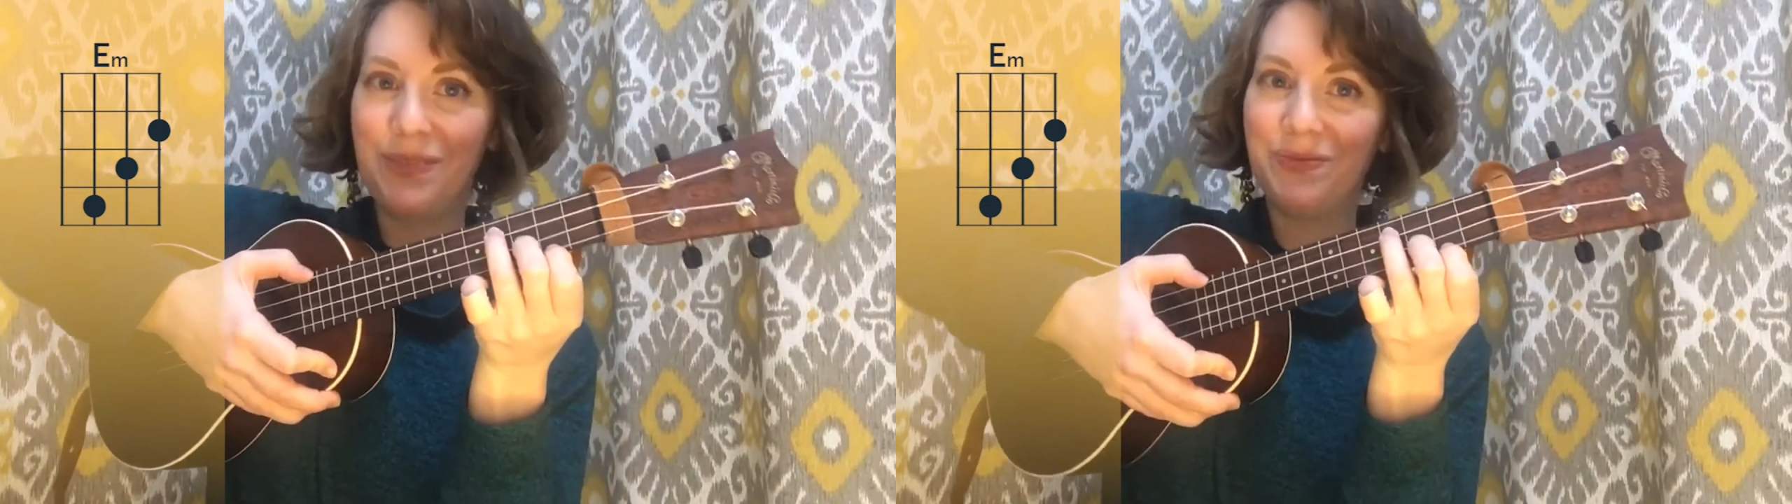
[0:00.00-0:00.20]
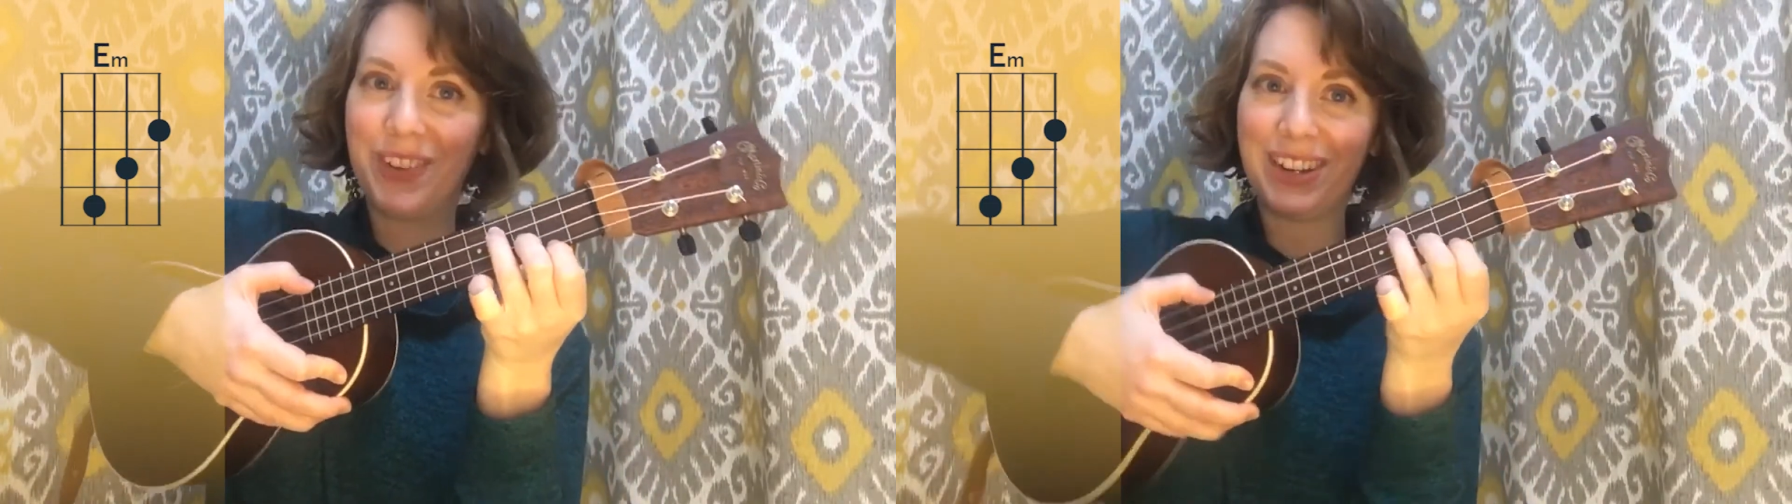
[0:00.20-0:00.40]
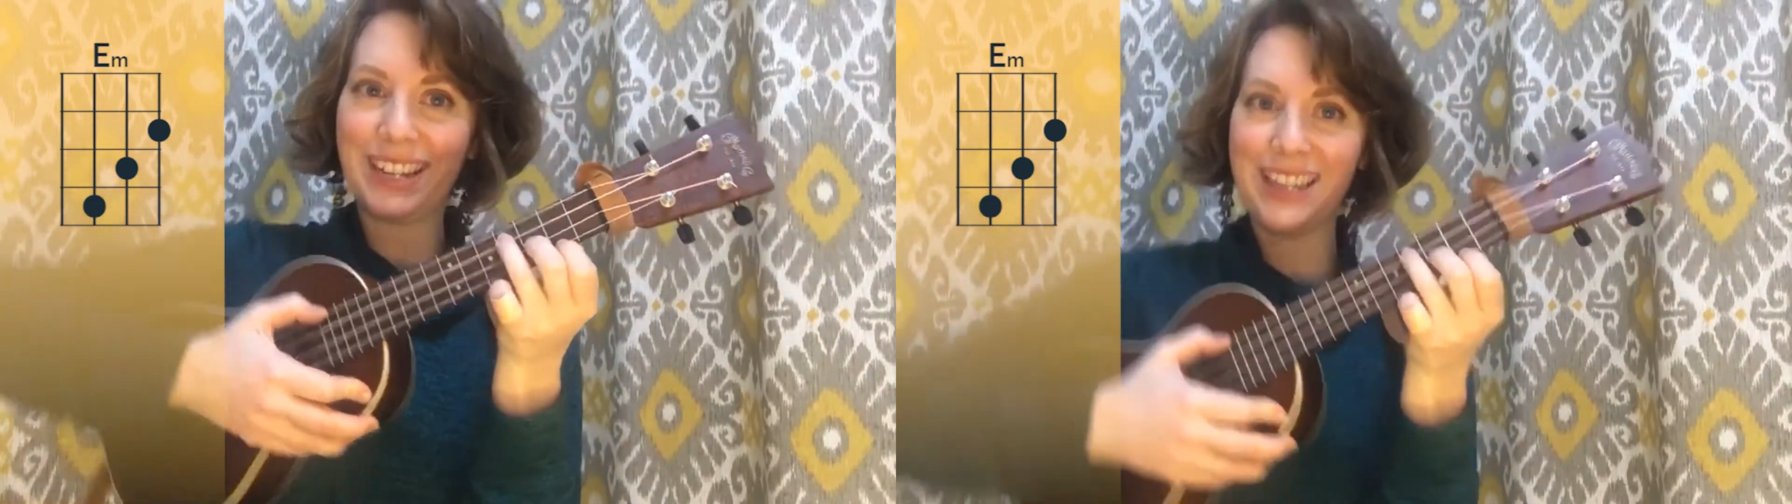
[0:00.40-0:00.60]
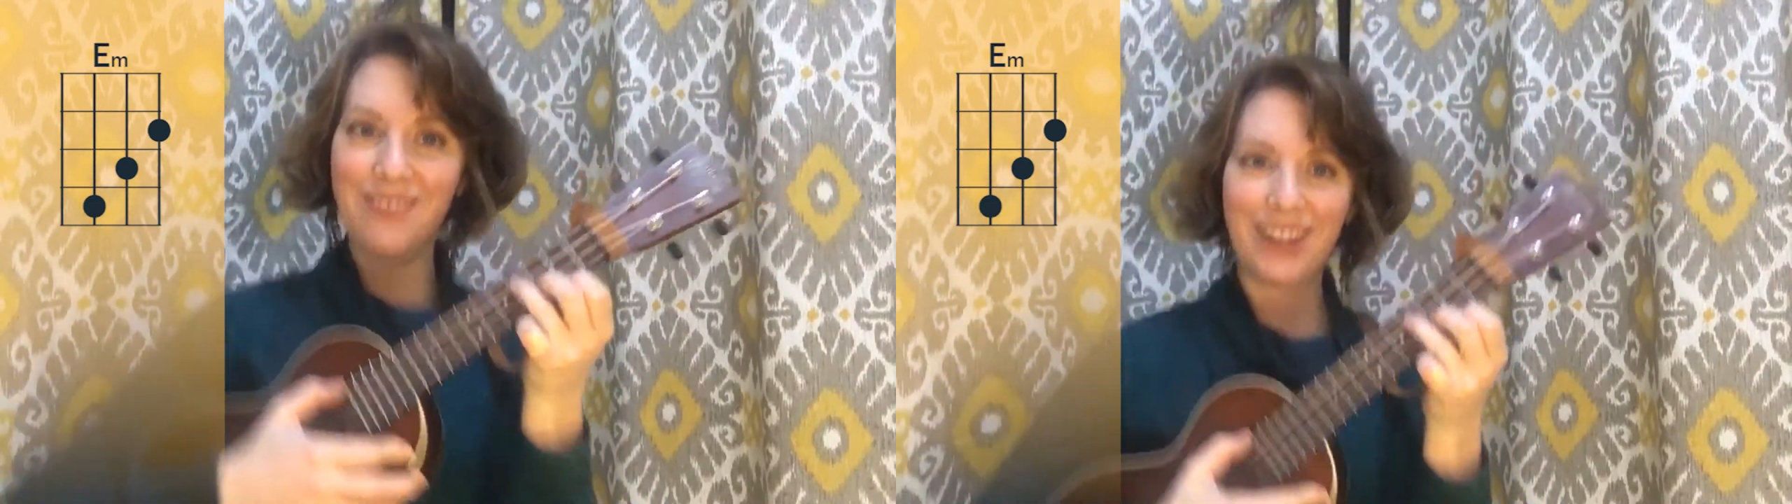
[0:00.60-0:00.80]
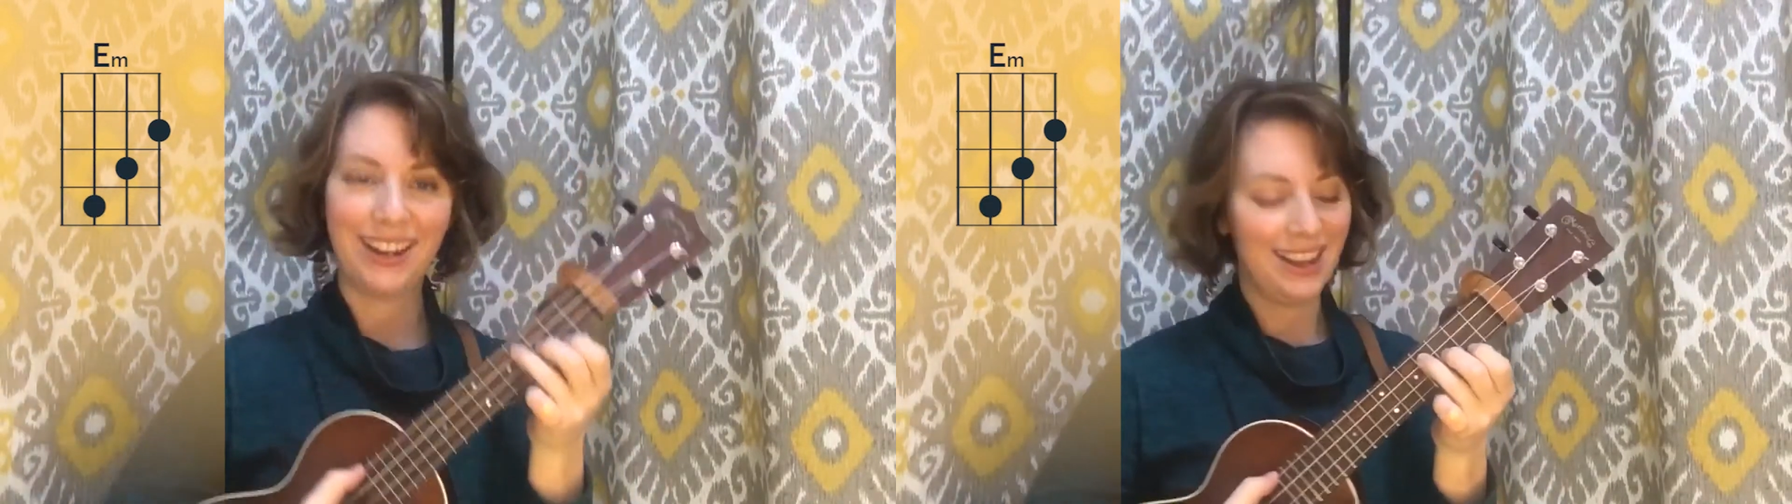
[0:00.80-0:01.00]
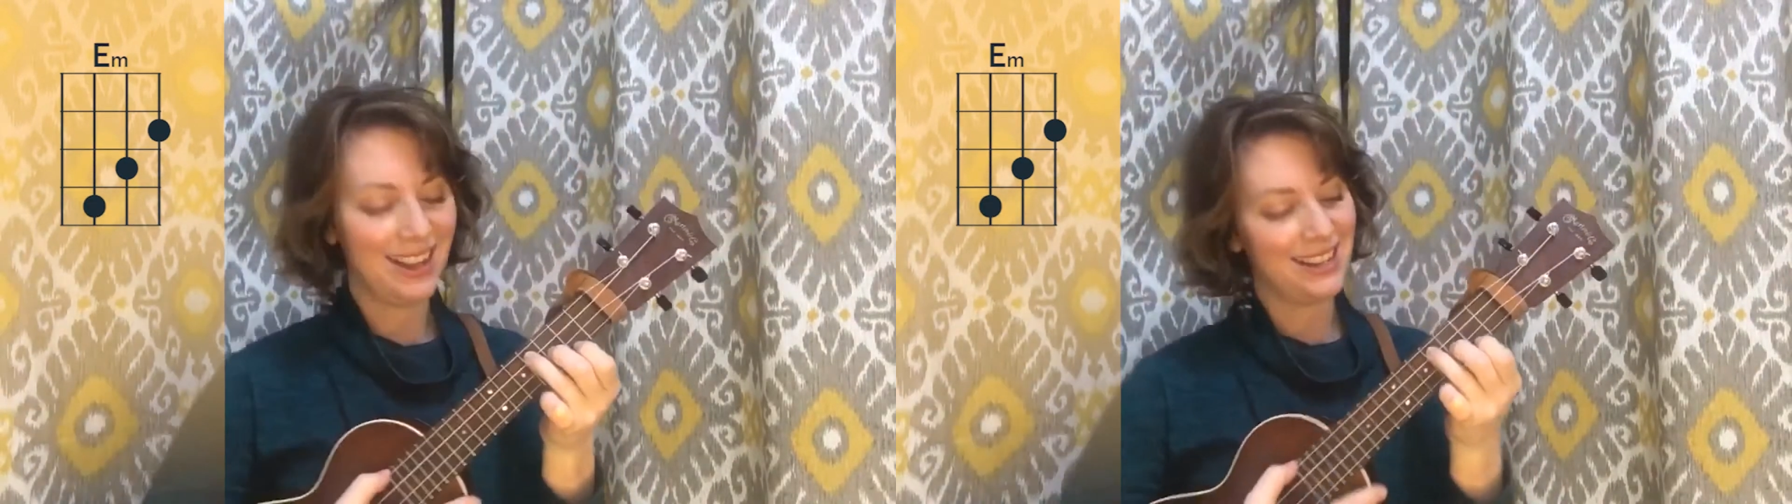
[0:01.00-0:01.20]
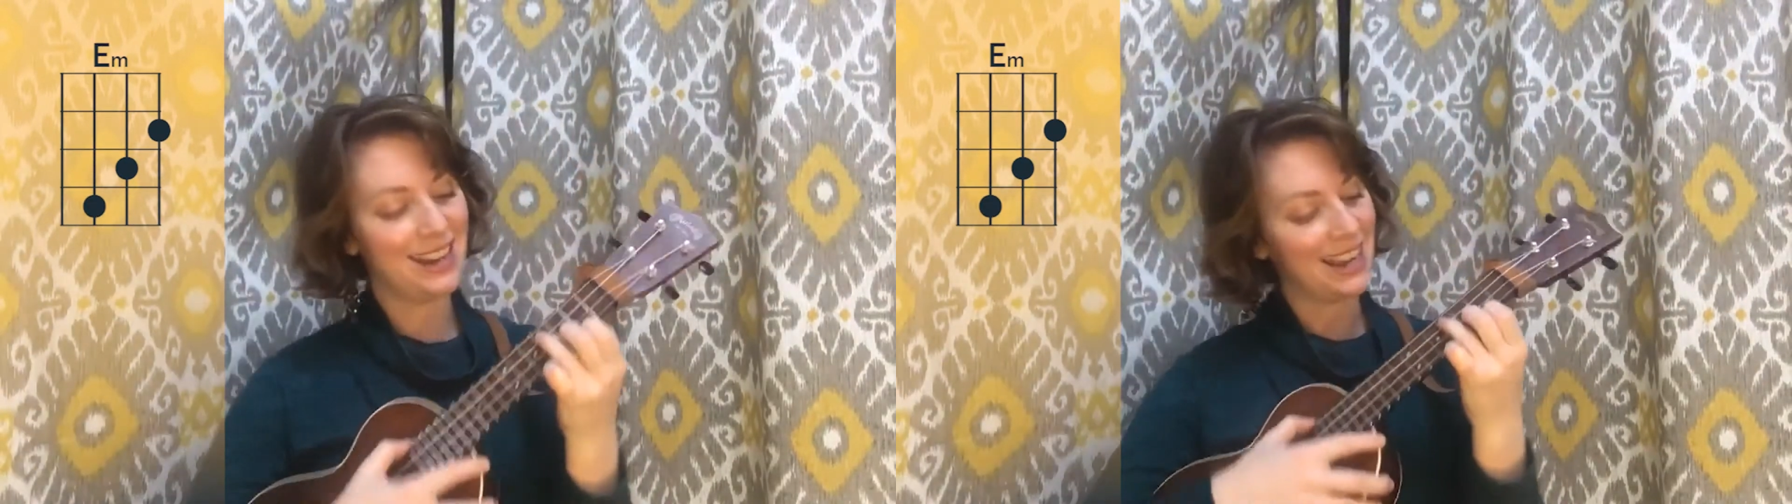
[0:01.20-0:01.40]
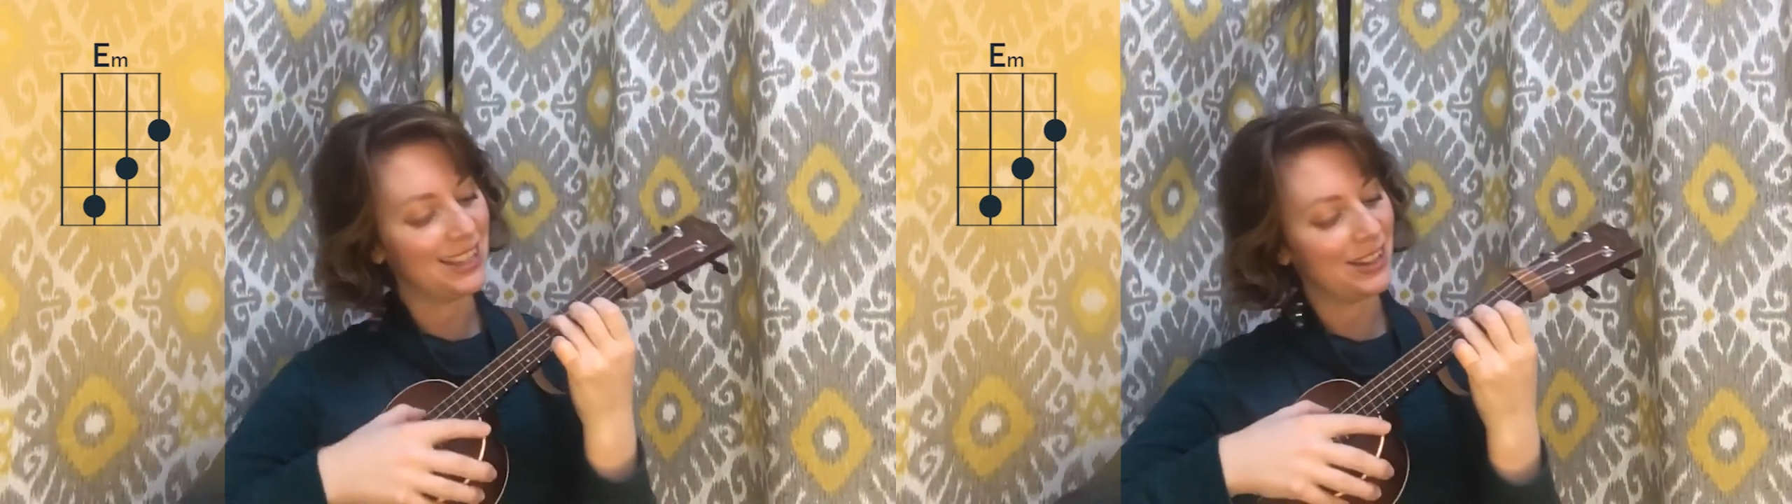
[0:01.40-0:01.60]
Very even,
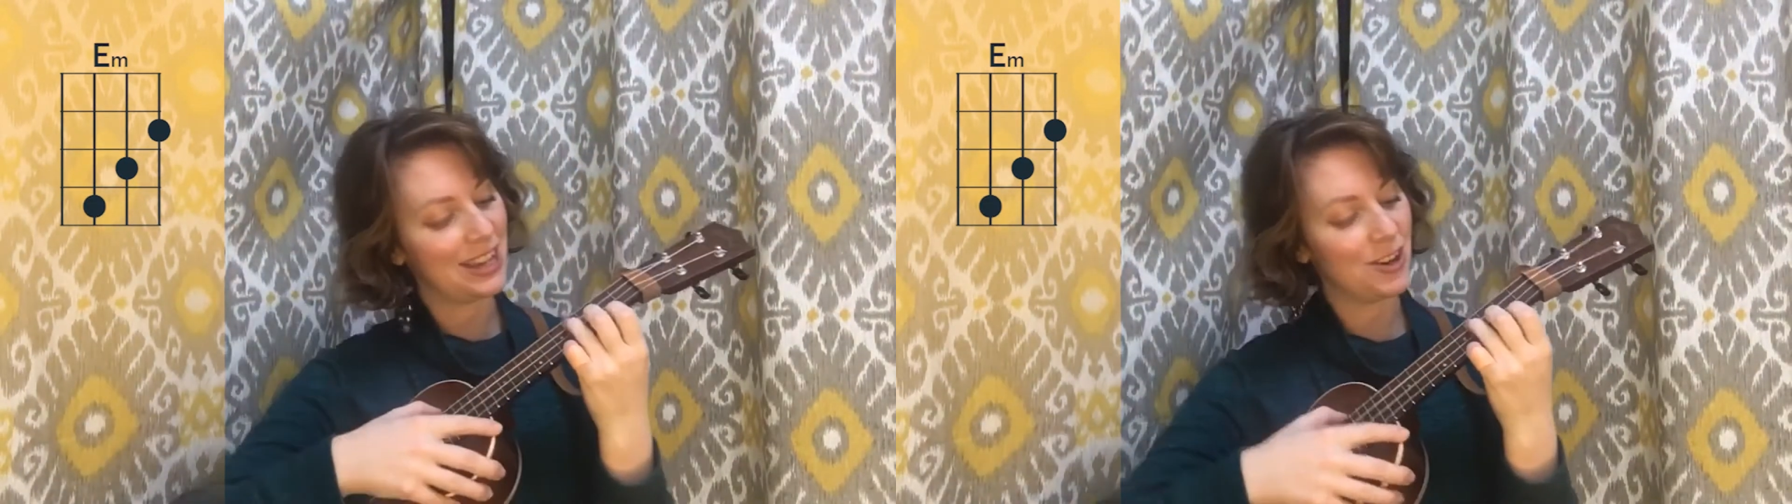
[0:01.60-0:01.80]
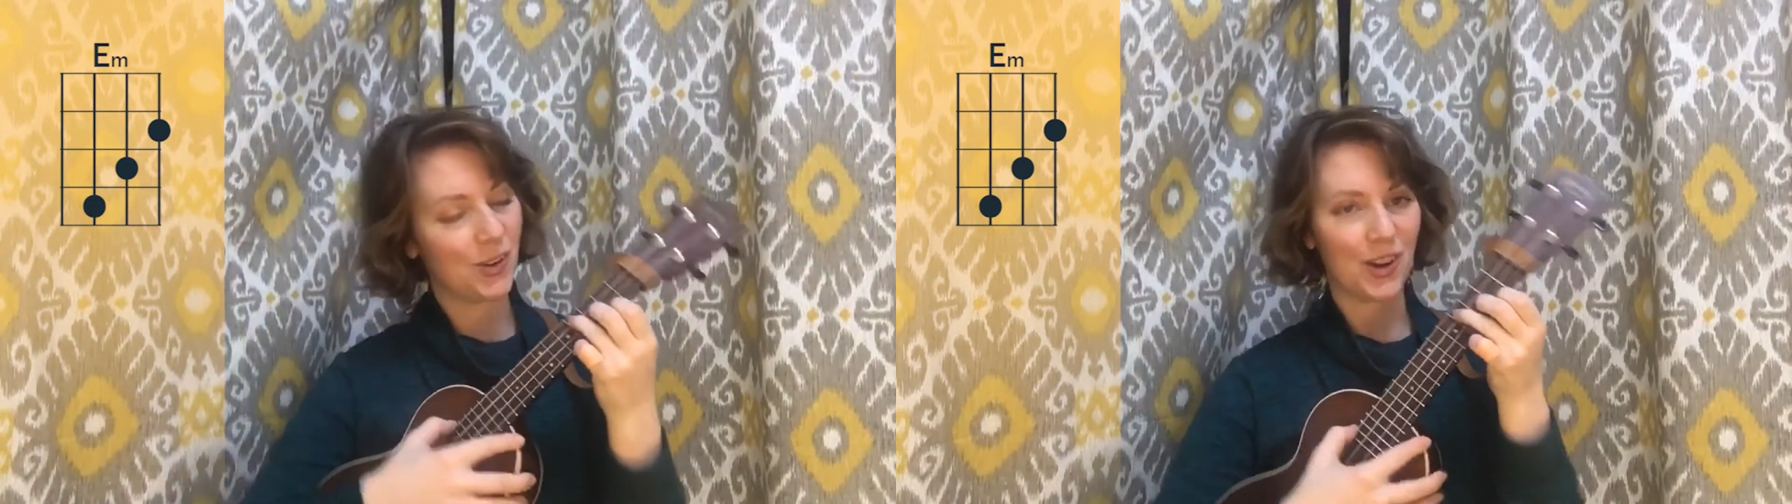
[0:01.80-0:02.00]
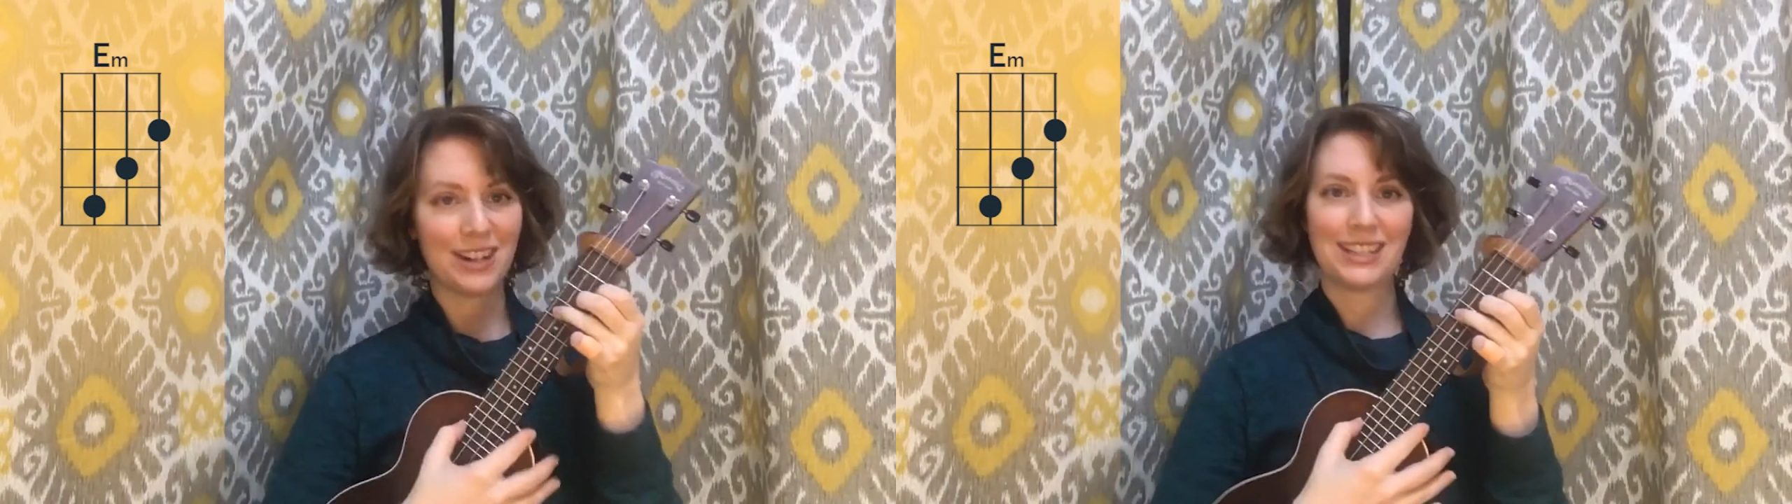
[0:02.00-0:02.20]
nice looking chord.